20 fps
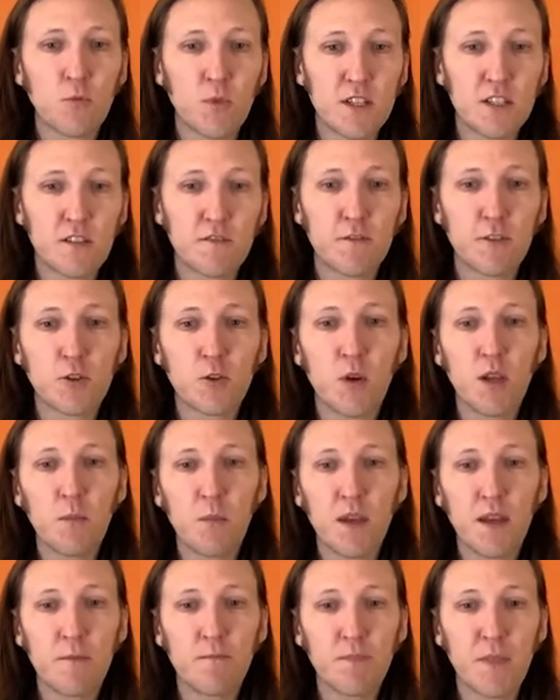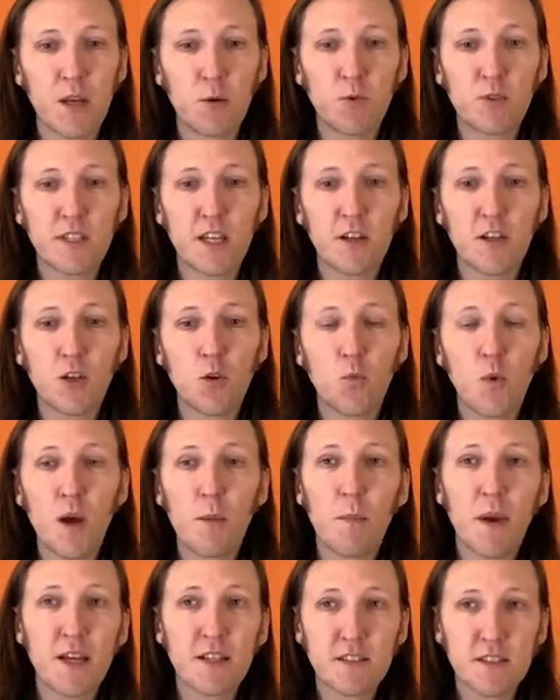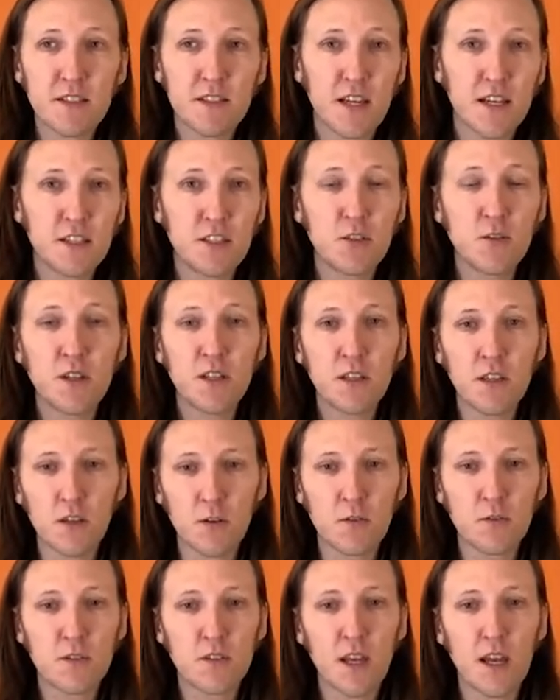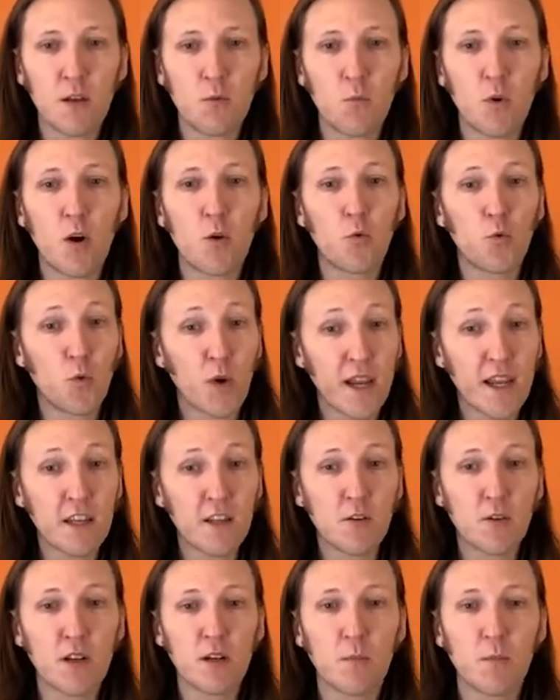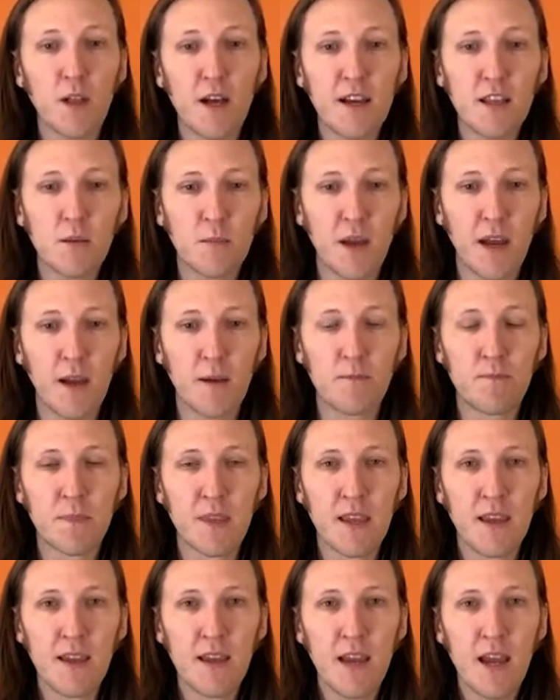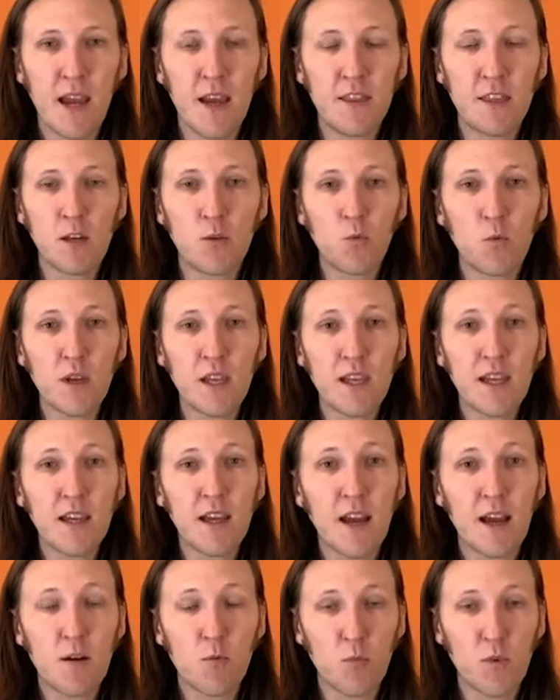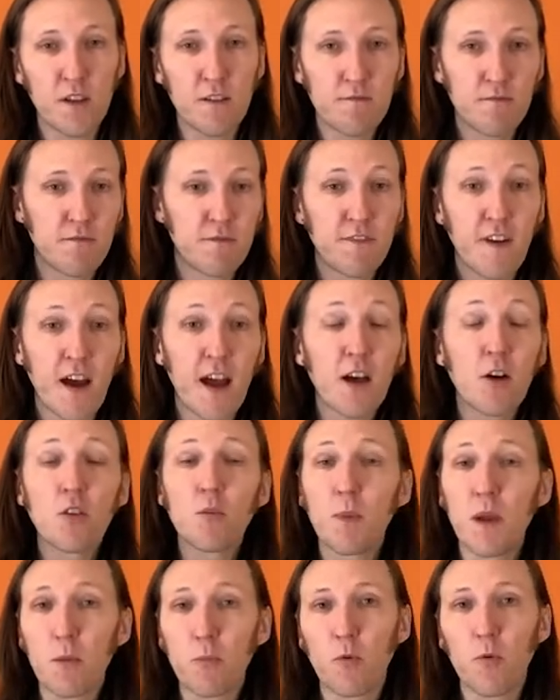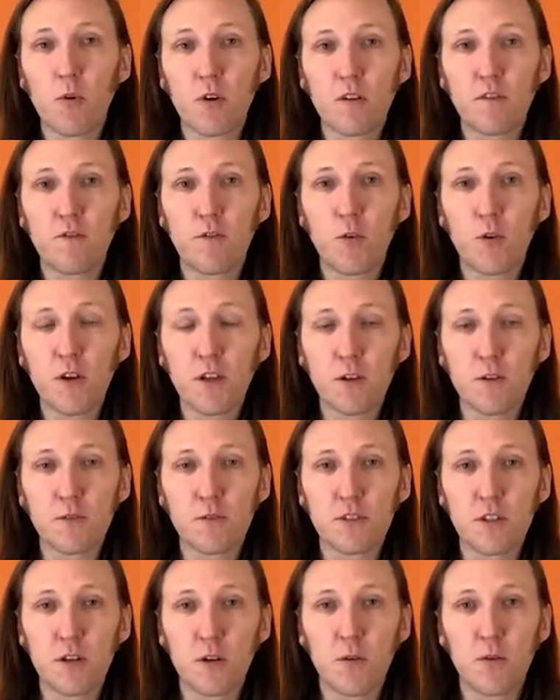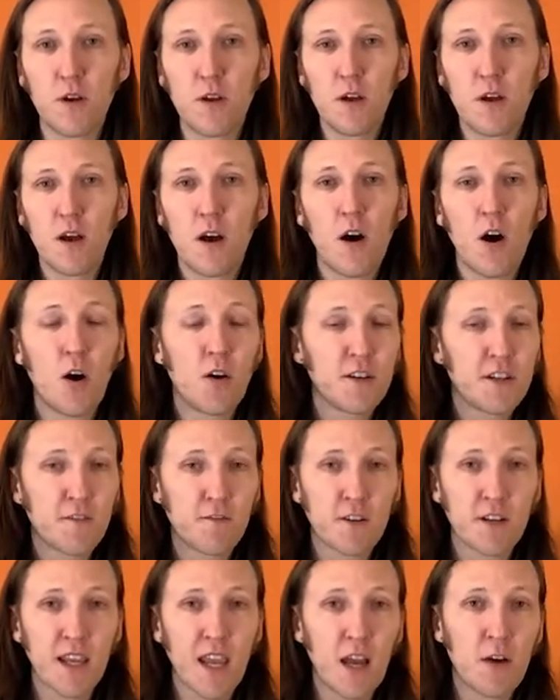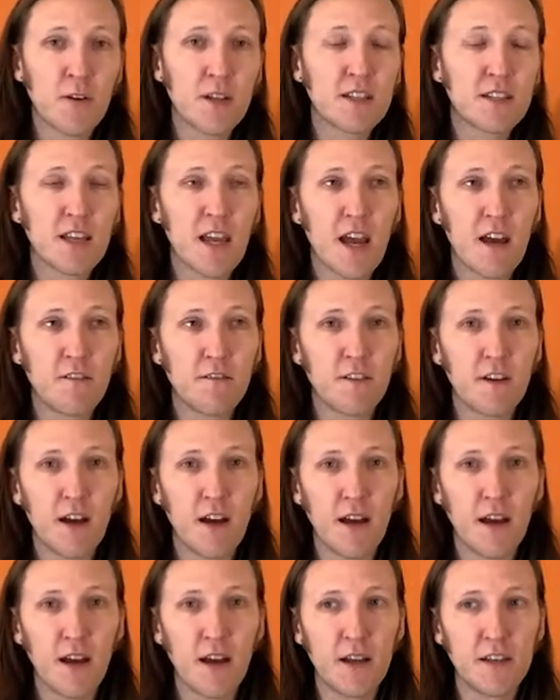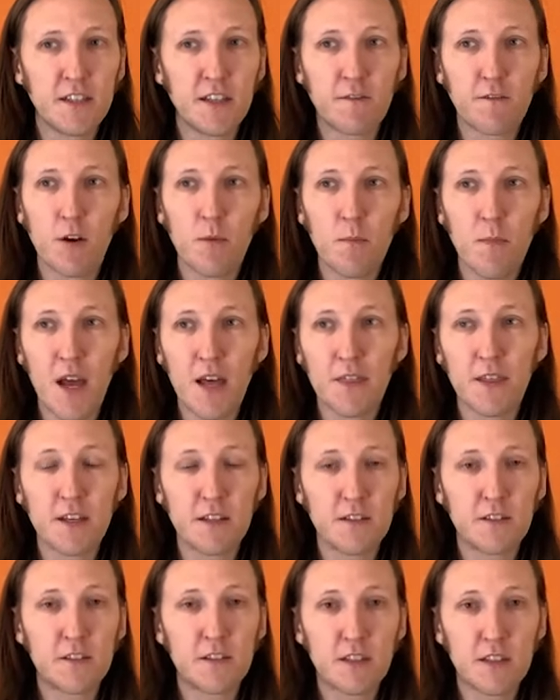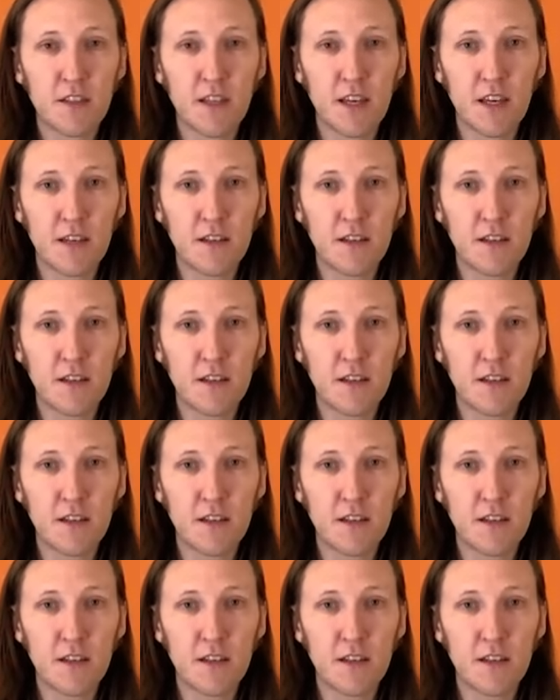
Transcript: reason for treatment, and we'll tell you what pesticides you can use and what rate you can apply them at. And then we file the paperwork for you. So all different counties have different methods